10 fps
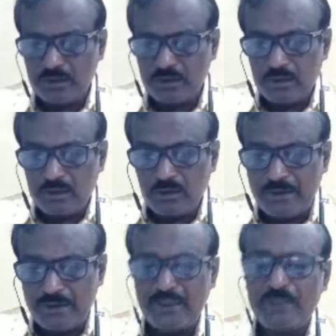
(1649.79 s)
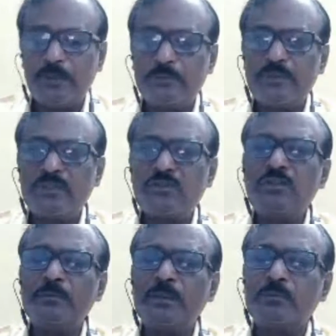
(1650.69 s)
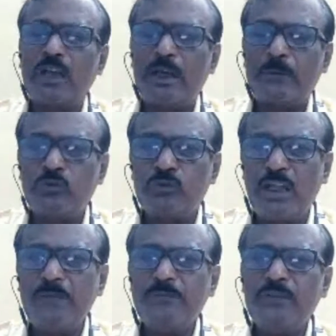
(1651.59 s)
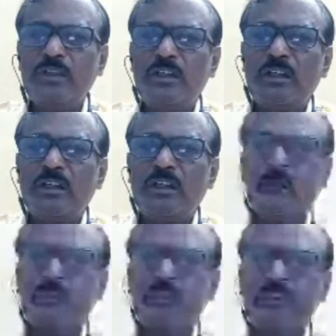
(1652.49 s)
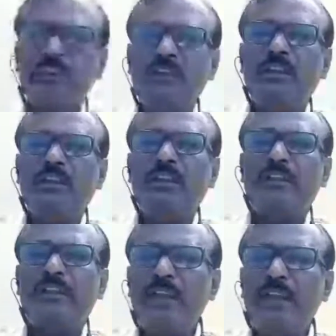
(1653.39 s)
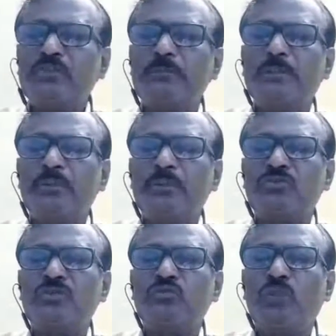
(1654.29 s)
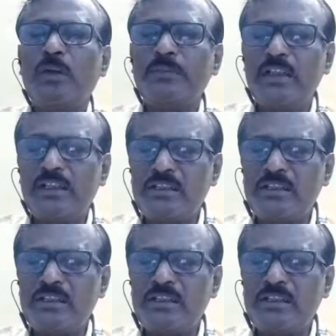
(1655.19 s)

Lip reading: Collect information from time to time about the names of the persons who have been arrested